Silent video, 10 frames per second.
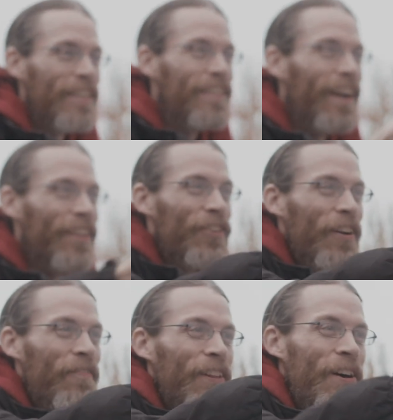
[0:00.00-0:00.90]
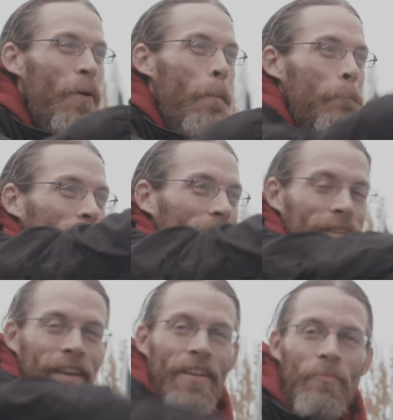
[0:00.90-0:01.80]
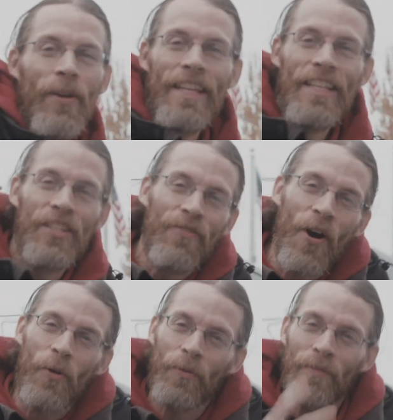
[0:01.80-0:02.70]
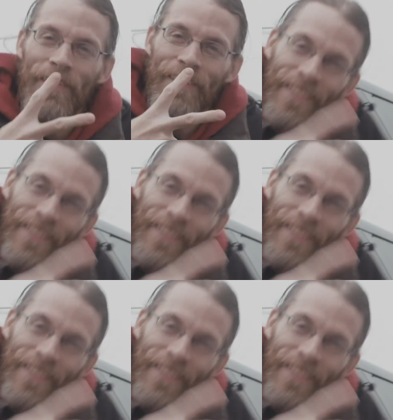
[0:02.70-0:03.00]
to sign your envelope. Everybody needs a vote